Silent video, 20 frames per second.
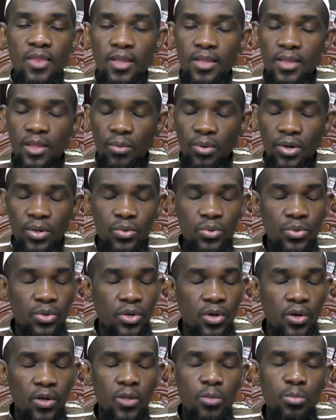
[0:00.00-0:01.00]
The one who
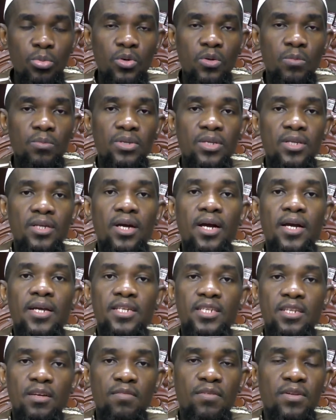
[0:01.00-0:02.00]
call upon me, I
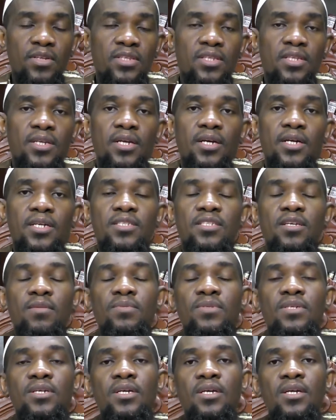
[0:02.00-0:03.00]
definitely
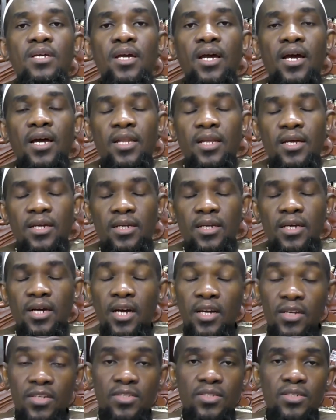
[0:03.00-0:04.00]
accept and I
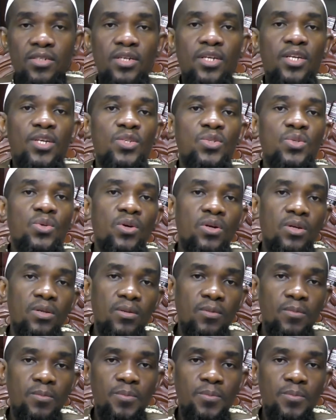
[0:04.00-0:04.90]
answer his call.